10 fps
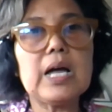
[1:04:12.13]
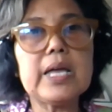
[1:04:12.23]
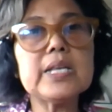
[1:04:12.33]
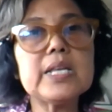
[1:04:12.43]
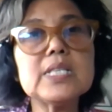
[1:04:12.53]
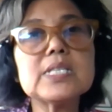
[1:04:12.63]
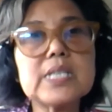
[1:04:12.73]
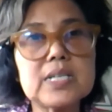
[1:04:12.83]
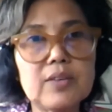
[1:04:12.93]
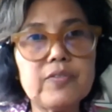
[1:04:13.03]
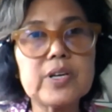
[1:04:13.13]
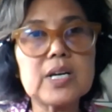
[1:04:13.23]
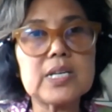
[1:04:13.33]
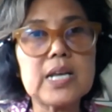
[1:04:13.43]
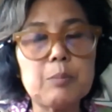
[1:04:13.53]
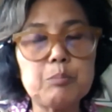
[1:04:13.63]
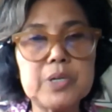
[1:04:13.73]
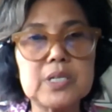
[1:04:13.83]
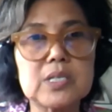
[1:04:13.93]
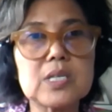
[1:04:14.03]
in significant
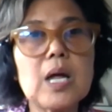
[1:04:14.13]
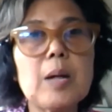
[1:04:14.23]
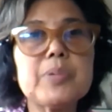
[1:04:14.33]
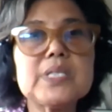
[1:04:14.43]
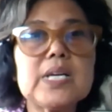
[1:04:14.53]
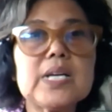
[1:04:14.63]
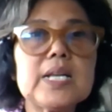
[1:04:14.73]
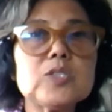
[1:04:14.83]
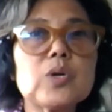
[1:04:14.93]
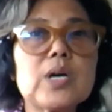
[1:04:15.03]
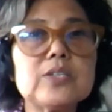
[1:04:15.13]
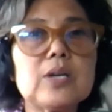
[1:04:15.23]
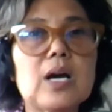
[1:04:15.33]
numbers, particularly to